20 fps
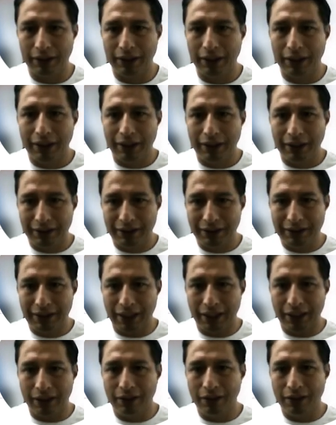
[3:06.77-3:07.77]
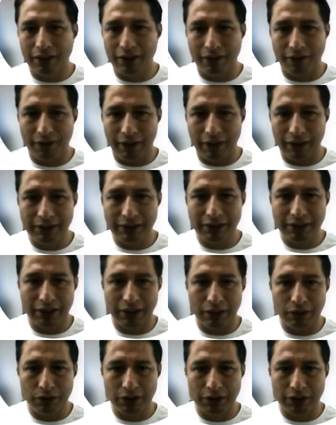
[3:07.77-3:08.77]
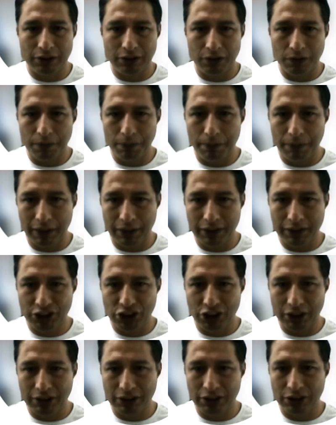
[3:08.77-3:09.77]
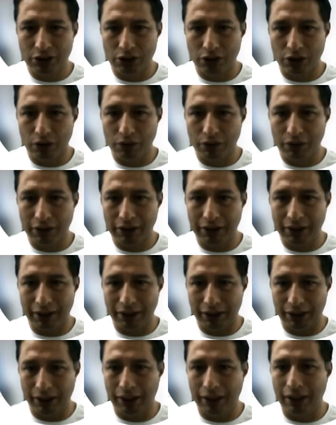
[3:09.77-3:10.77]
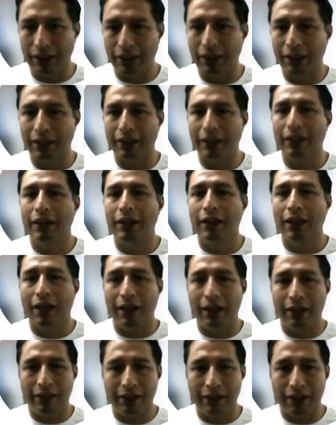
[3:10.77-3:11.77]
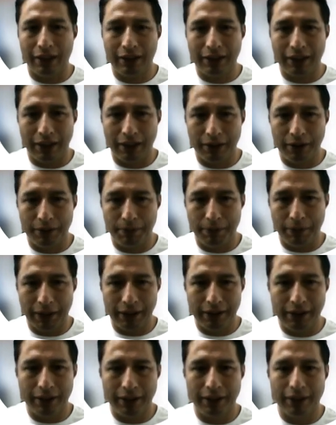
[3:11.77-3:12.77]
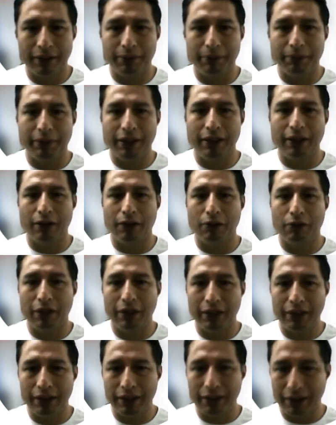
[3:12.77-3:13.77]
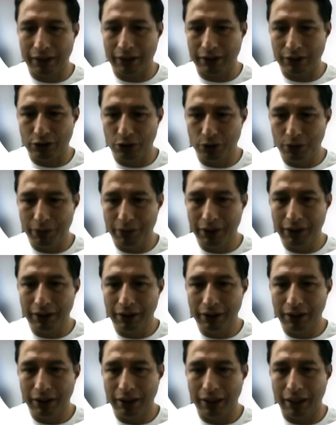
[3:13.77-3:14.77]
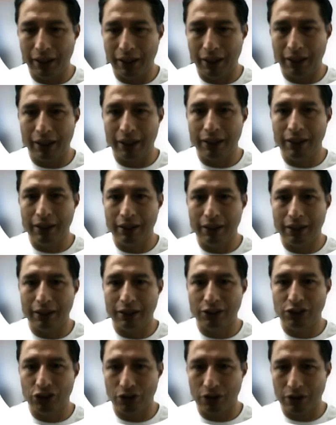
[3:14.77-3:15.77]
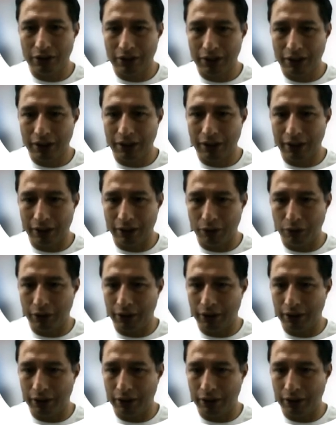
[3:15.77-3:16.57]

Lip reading: This angle defines how the sun path changes through the day, and that can path be wider in summer and shorter in winter.